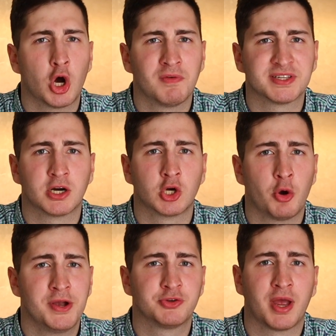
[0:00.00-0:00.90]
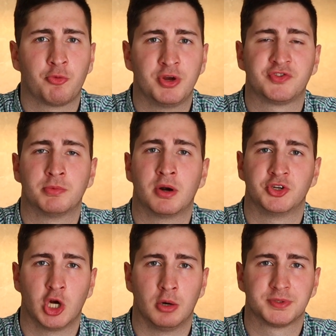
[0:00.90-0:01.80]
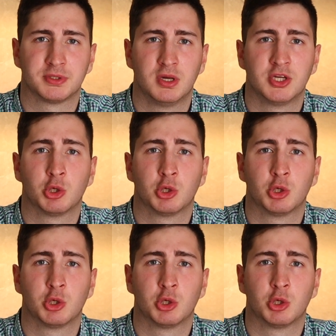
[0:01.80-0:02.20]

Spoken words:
all of us are going to get rich from our jobs.